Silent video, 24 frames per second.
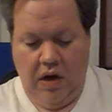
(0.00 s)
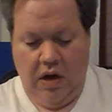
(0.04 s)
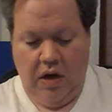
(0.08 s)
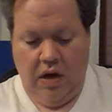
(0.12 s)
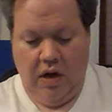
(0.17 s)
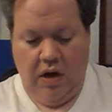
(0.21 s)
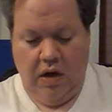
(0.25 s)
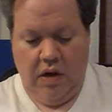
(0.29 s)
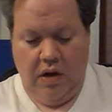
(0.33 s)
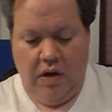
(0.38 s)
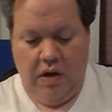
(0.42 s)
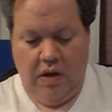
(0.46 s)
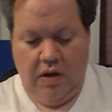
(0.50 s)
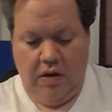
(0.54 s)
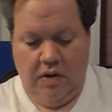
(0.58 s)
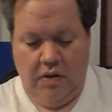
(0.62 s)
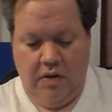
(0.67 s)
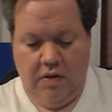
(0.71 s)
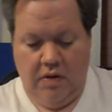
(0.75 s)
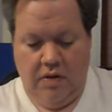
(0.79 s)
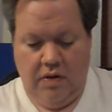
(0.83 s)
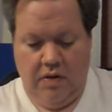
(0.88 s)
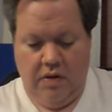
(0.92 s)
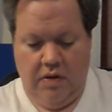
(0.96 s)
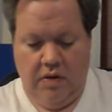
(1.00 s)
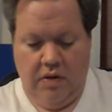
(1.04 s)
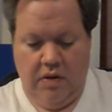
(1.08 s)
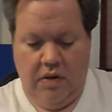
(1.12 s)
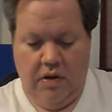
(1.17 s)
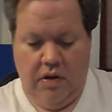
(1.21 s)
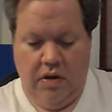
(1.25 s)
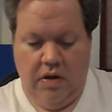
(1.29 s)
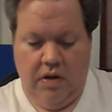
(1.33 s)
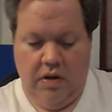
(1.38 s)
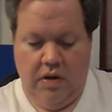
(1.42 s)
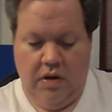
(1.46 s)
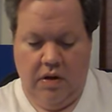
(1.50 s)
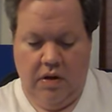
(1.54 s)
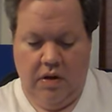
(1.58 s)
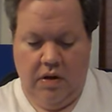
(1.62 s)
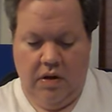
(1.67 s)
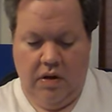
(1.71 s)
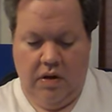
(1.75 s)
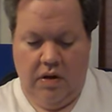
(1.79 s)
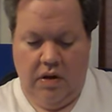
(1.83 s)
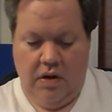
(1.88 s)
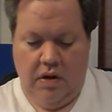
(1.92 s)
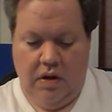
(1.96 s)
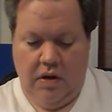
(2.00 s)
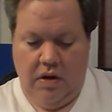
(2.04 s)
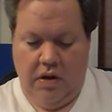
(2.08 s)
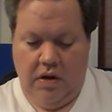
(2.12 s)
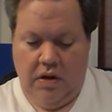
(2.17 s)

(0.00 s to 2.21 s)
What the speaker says: Nothing is said.